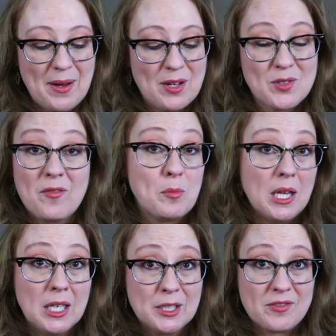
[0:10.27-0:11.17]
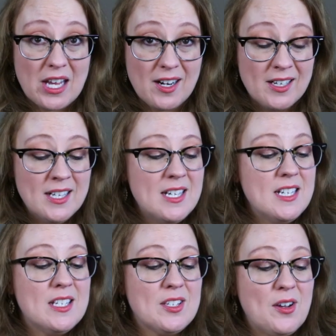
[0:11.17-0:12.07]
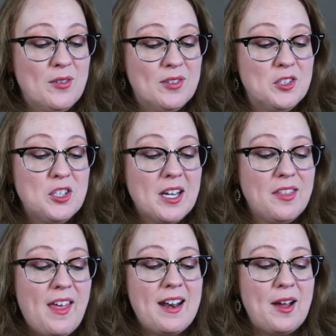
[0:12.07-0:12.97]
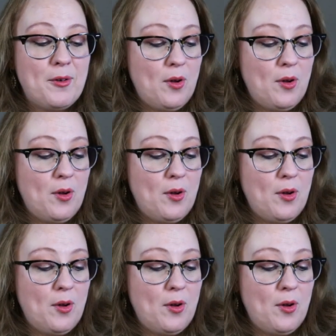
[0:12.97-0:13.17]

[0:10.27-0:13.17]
I also have a blog over there, so check that out.